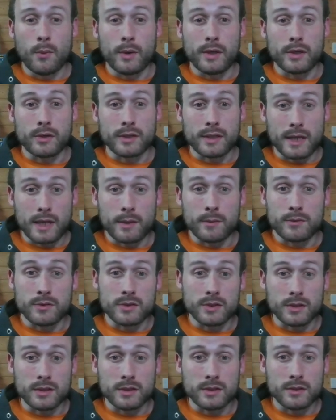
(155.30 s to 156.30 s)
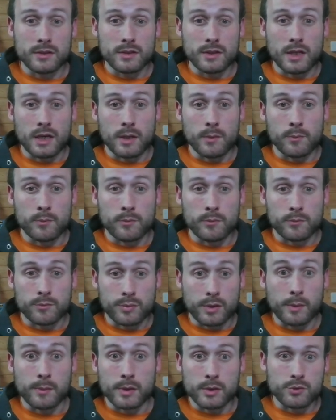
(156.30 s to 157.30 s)
where you can enter
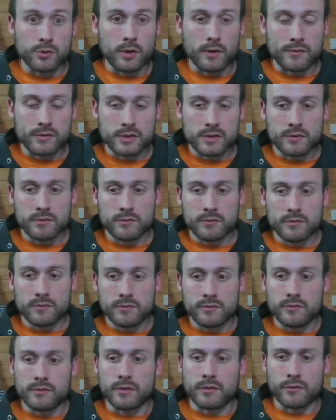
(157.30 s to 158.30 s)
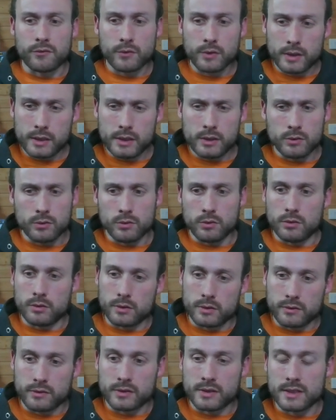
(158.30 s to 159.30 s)
Premier Drafts for free or
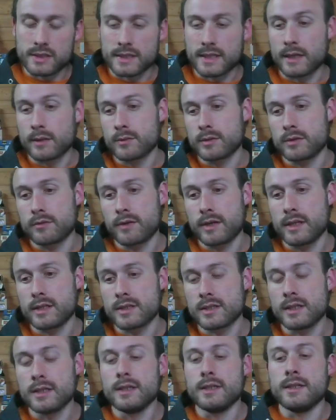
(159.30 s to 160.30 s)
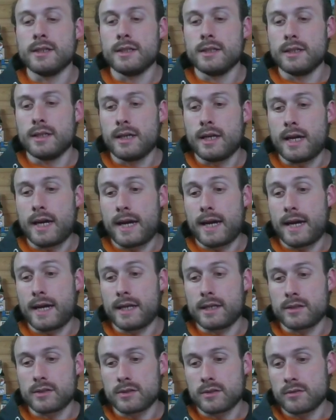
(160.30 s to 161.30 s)
discounted rates,
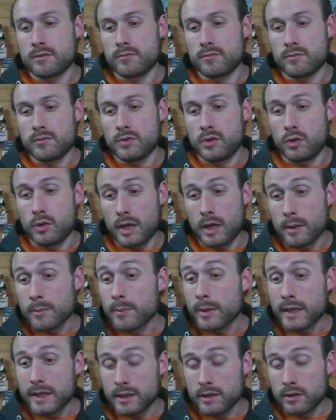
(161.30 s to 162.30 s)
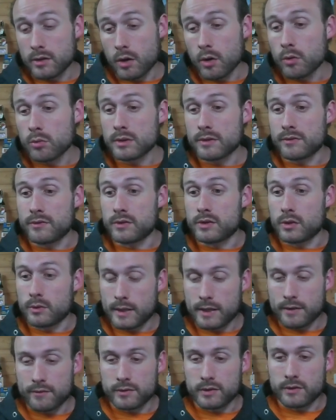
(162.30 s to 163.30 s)
and you can pay in gold if you
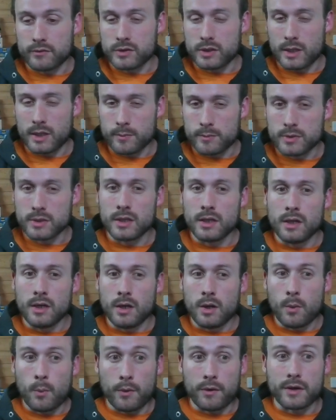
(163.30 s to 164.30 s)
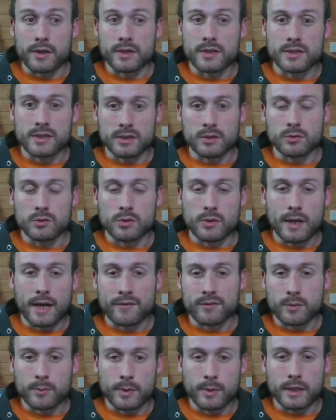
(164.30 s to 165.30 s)
don't have enough gems, whereas sealed you
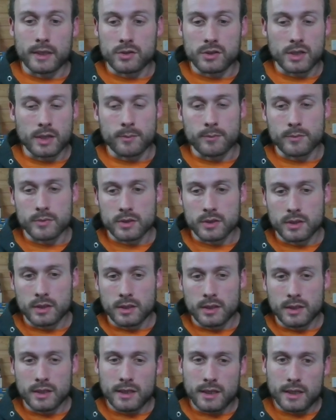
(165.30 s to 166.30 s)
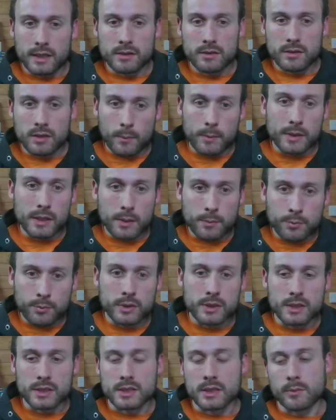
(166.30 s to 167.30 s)
have to pay in gems. And I mean, they're
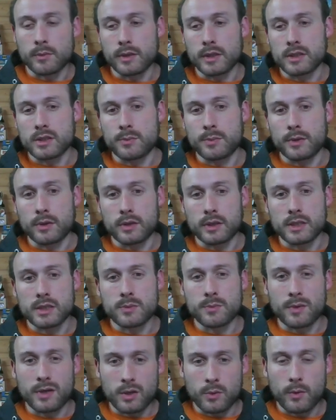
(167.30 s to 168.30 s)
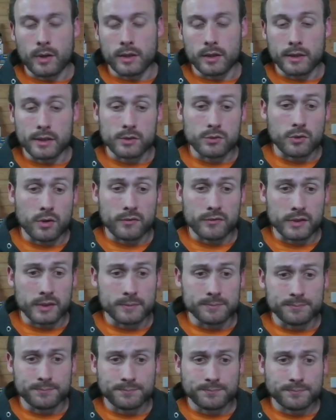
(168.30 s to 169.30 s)
pretty similar to be honest, but I quite like
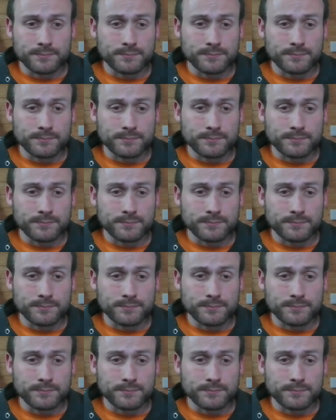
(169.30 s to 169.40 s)
drafting.